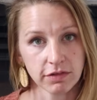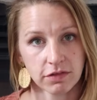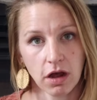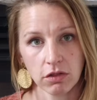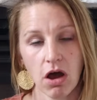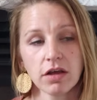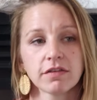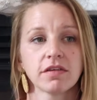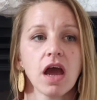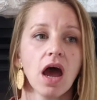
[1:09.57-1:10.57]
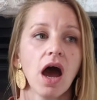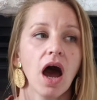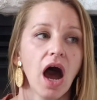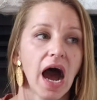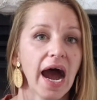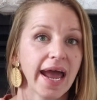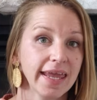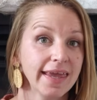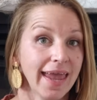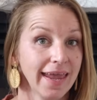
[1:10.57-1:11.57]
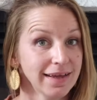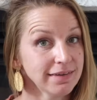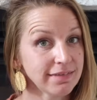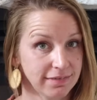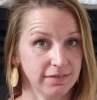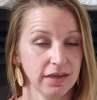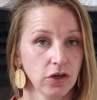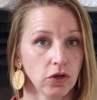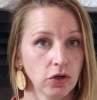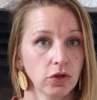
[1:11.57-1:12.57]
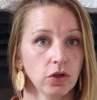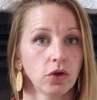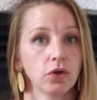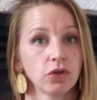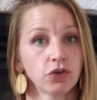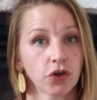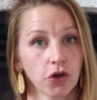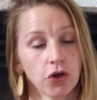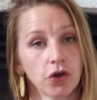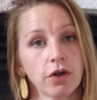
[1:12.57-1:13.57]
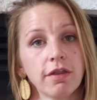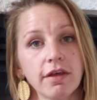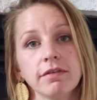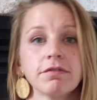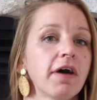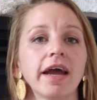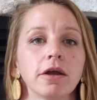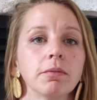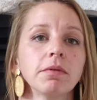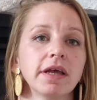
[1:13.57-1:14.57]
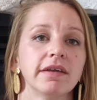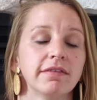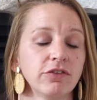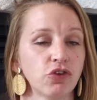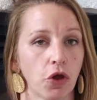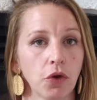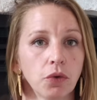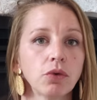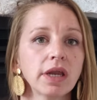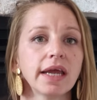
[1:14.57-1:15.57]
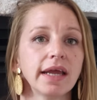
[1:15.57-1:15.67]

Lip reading: is not lost. I can still turn this fireplace stone